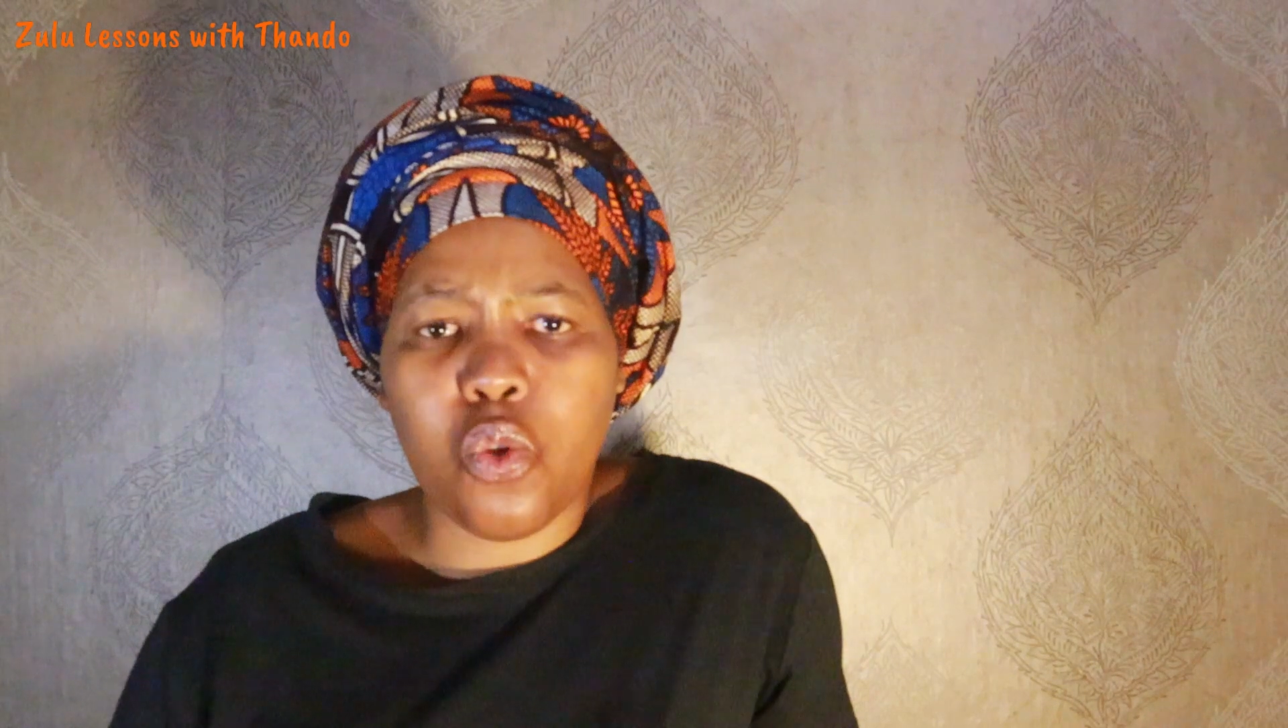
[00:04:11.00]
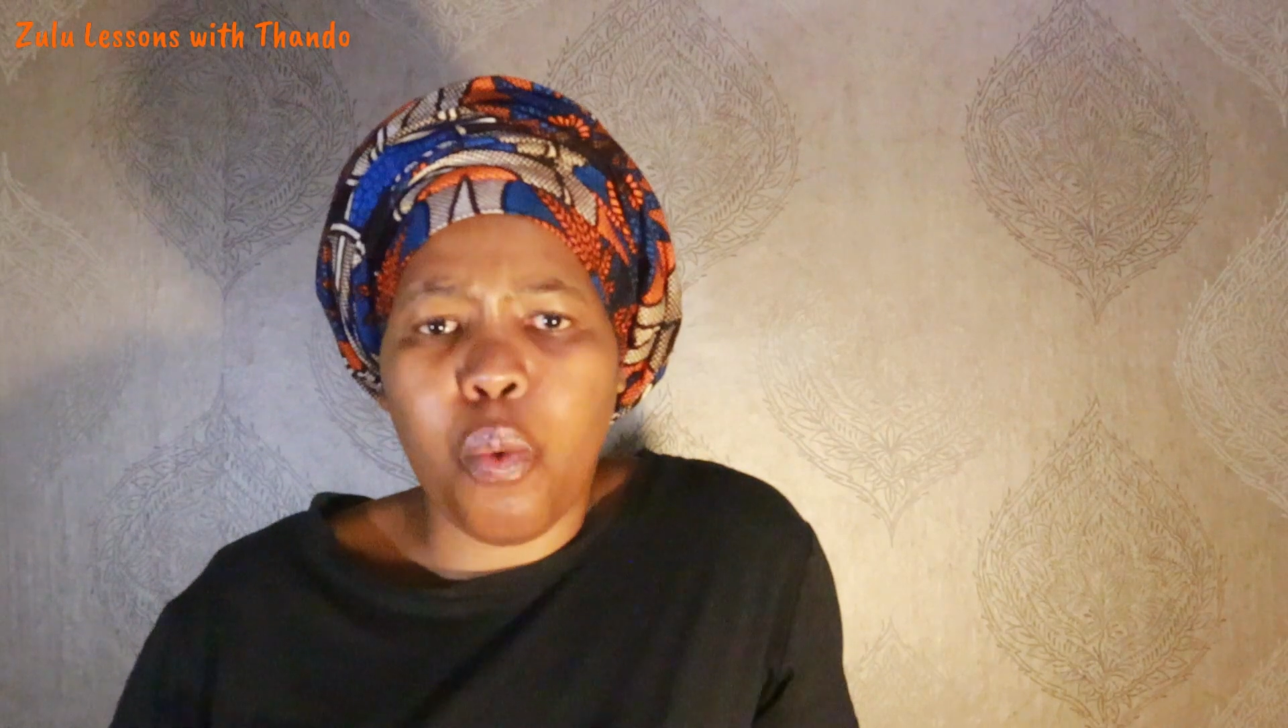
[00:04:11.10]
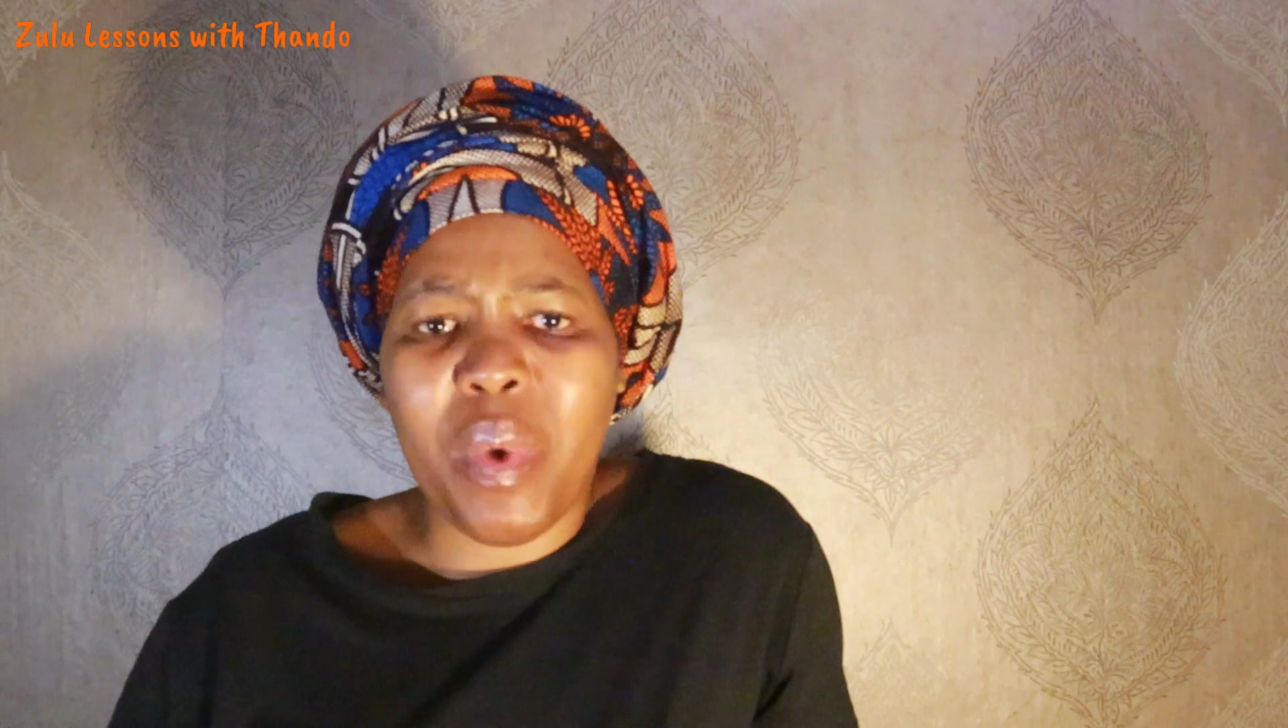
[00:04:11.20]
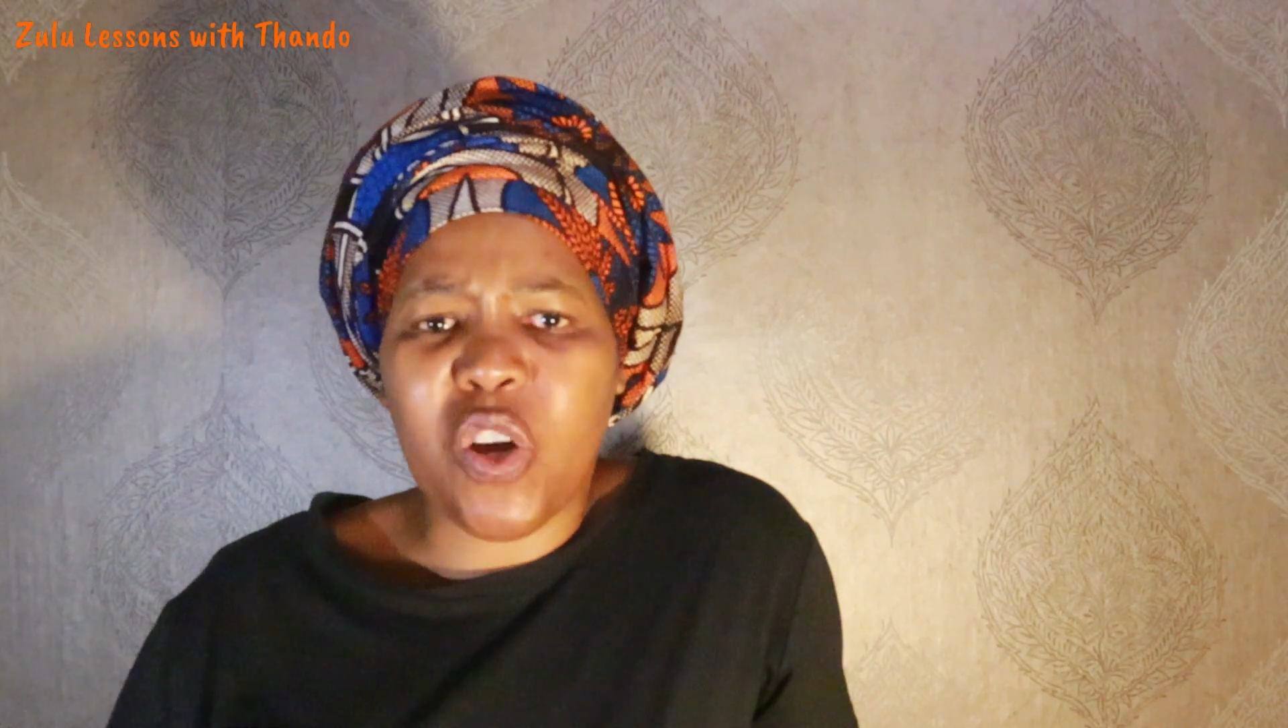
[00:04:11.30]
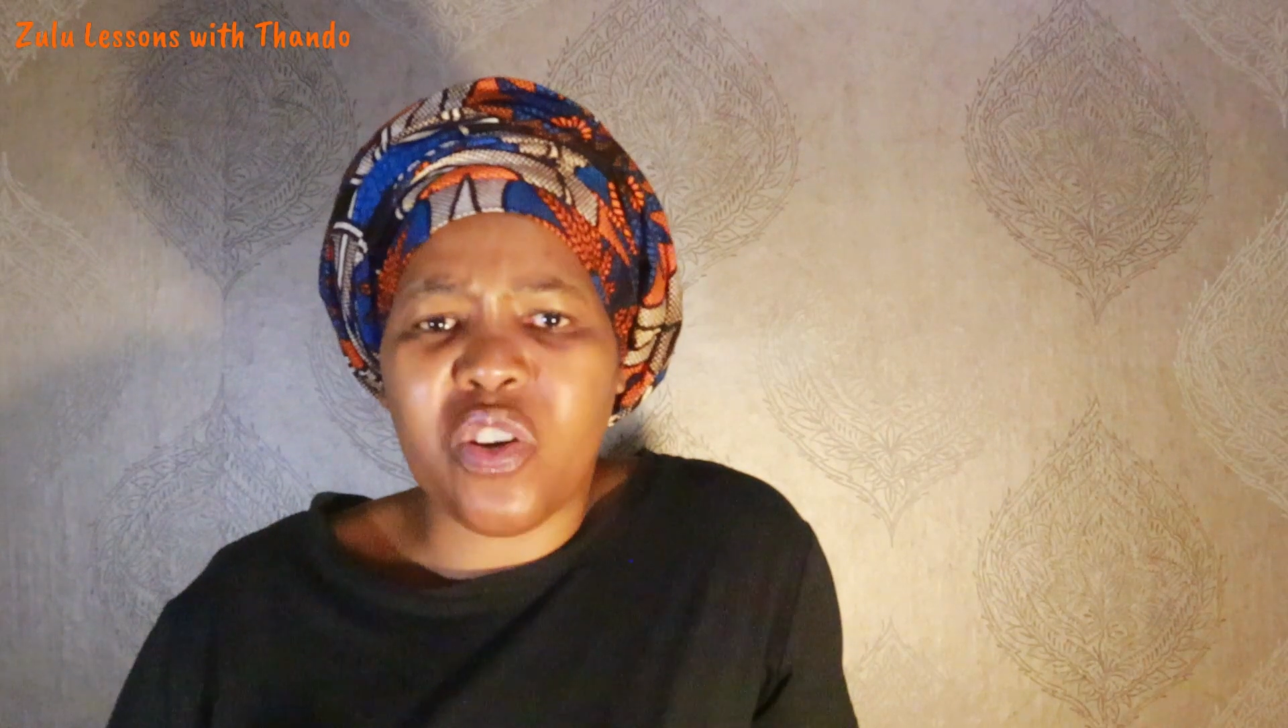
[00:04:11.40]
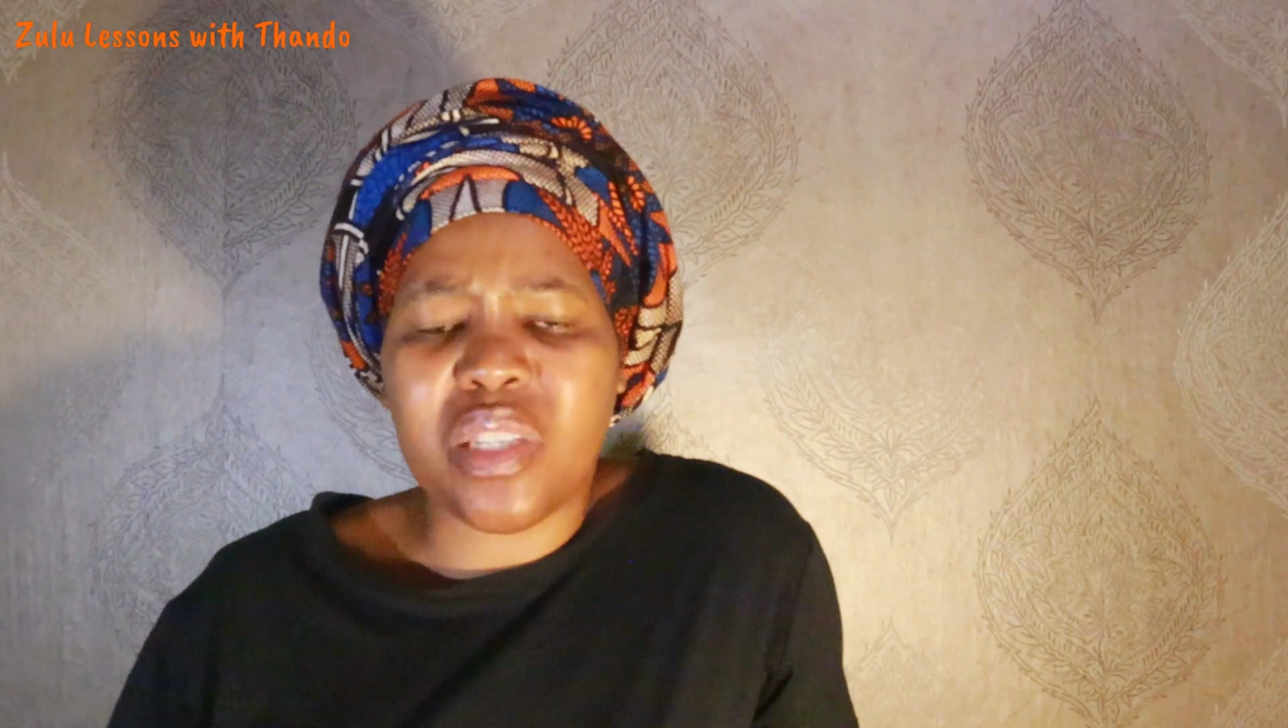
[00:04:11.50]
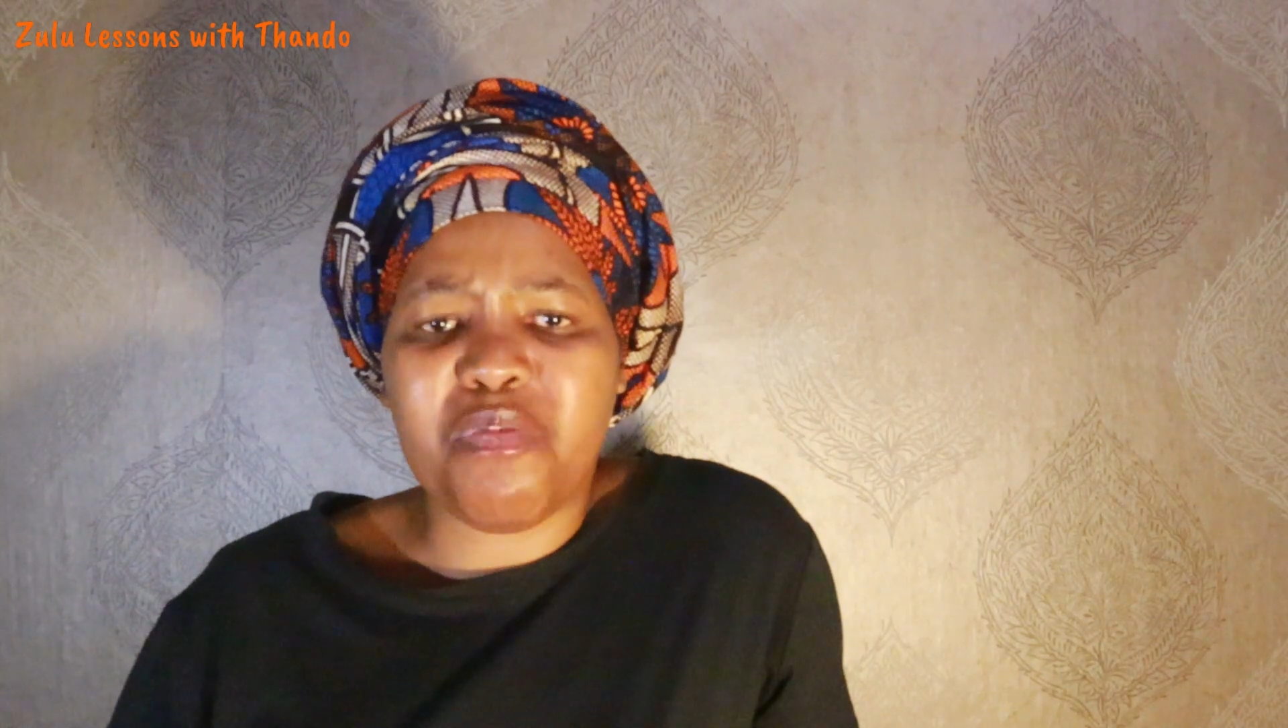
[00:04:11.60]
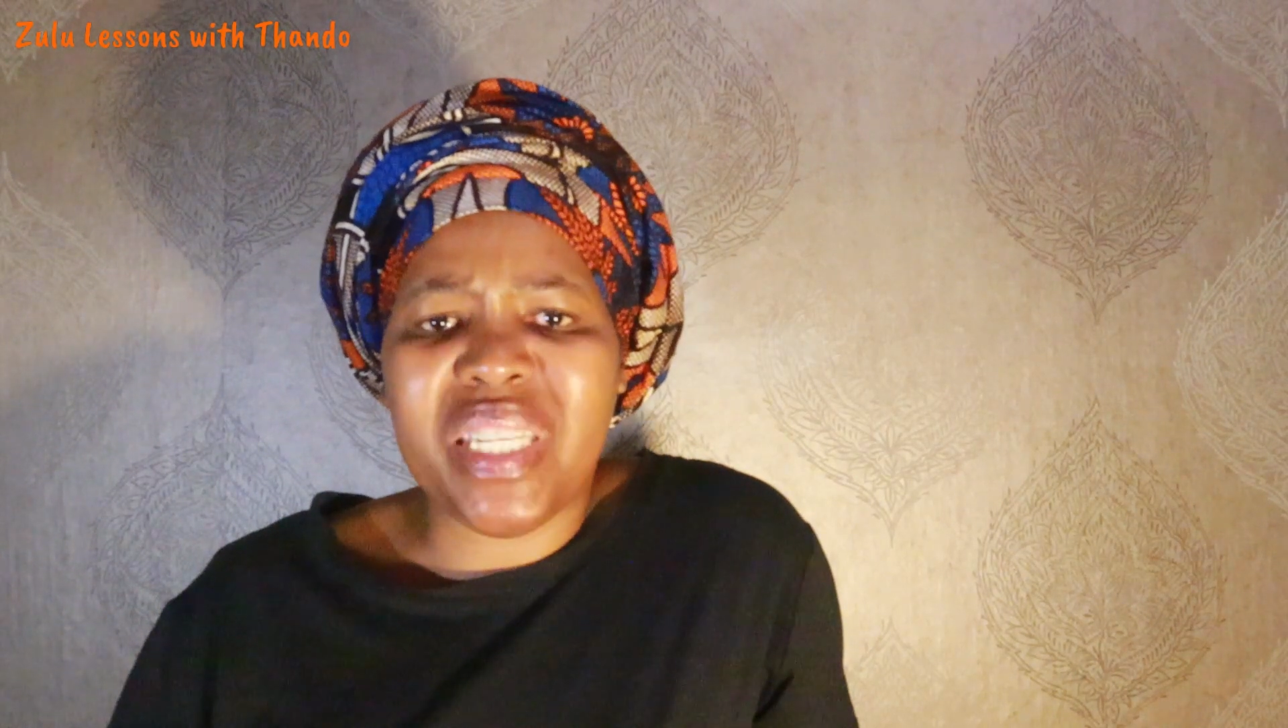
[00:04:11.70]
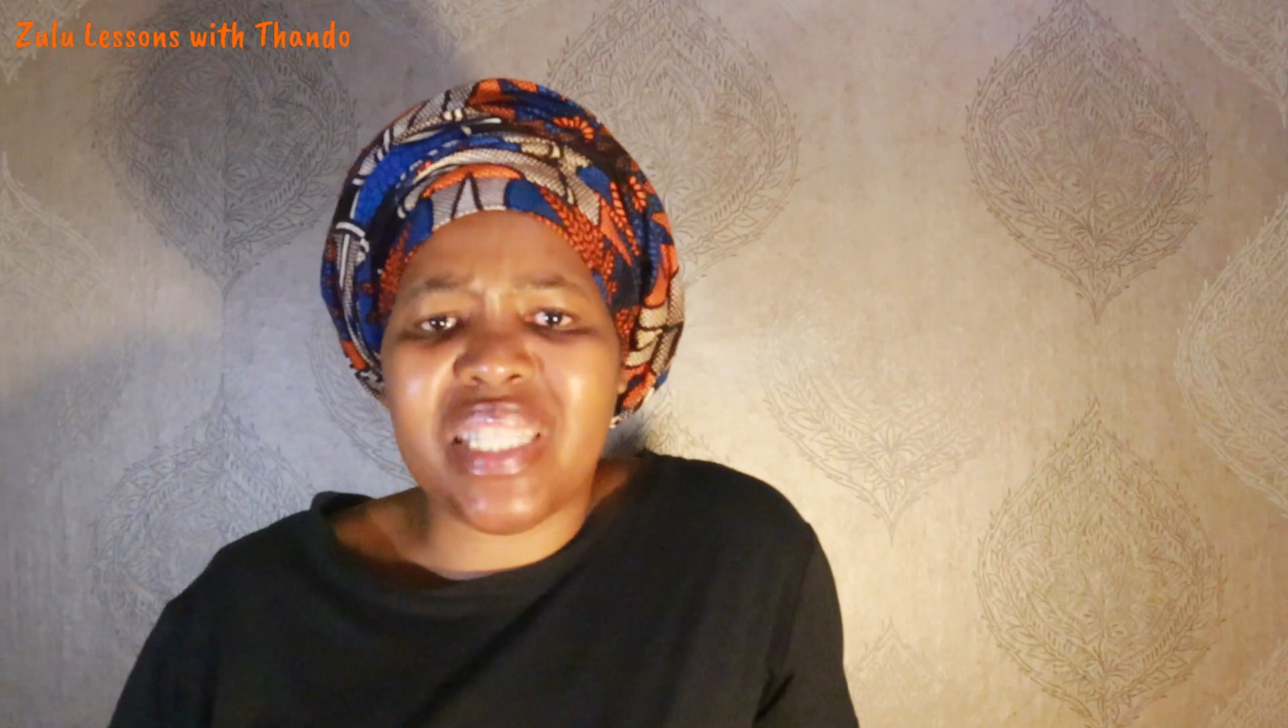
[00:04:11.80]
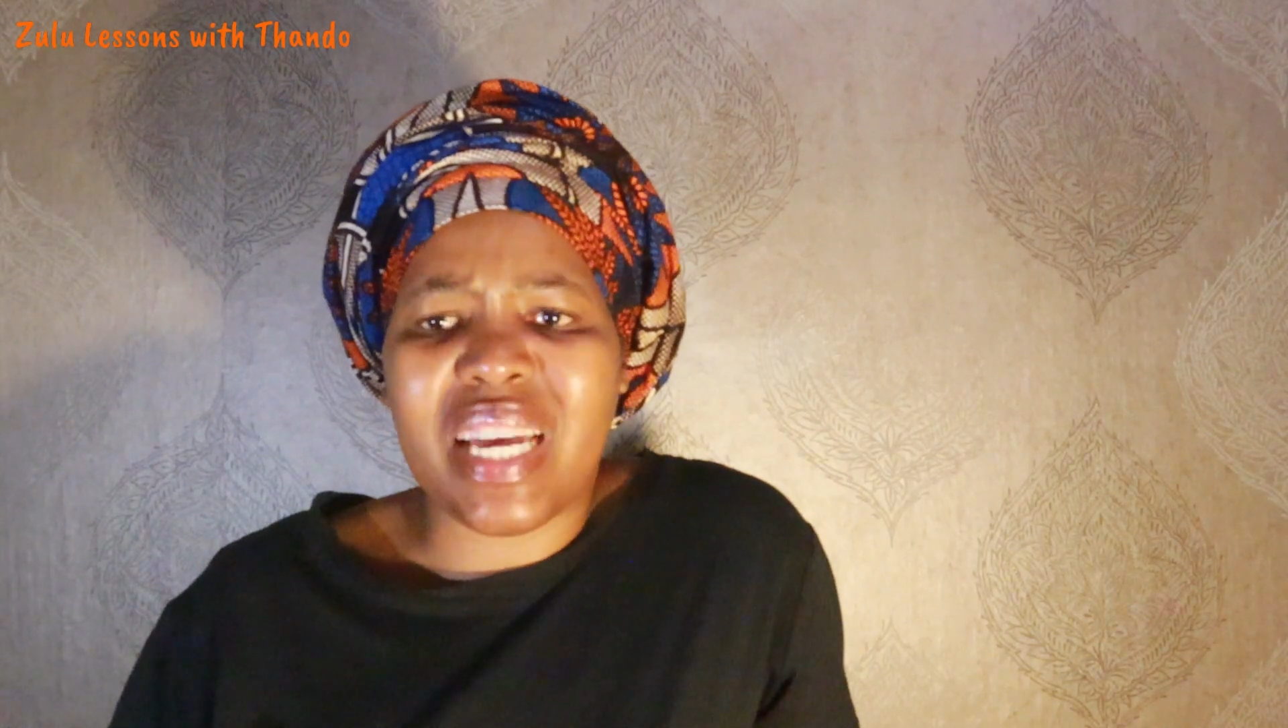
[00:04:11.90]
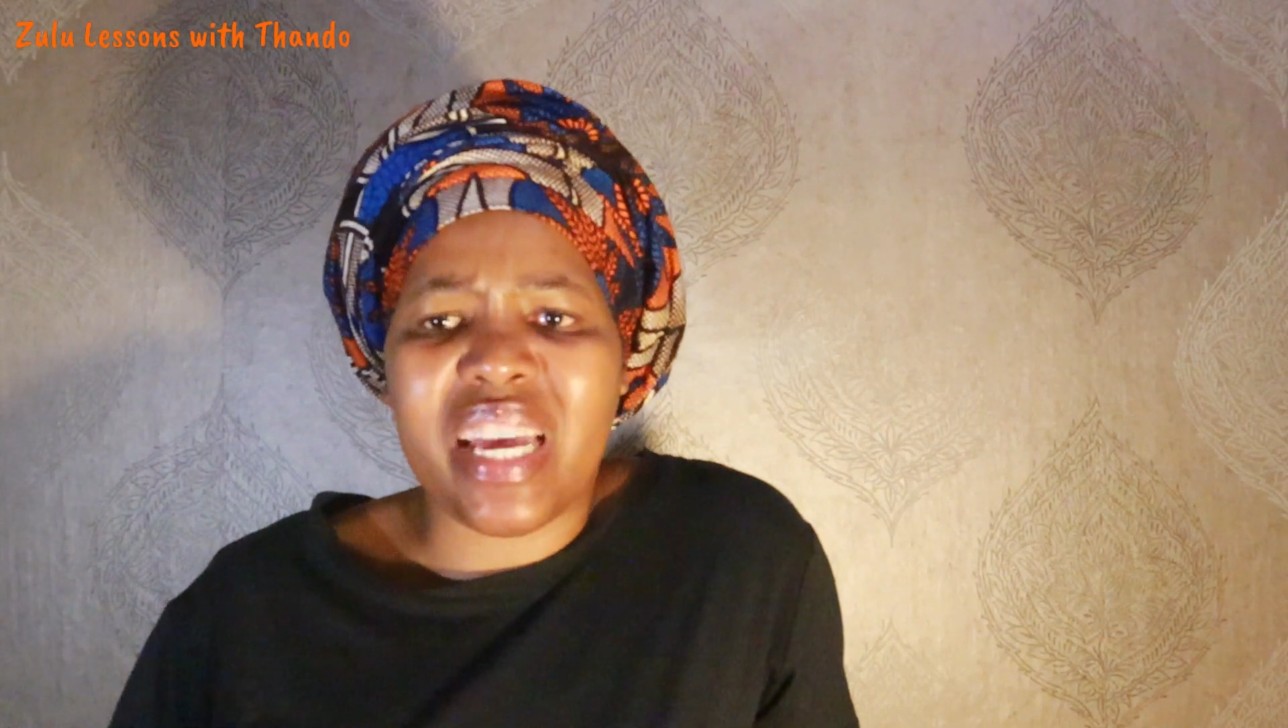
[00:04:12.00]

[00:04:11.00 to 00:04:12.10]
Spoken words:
UMakoti means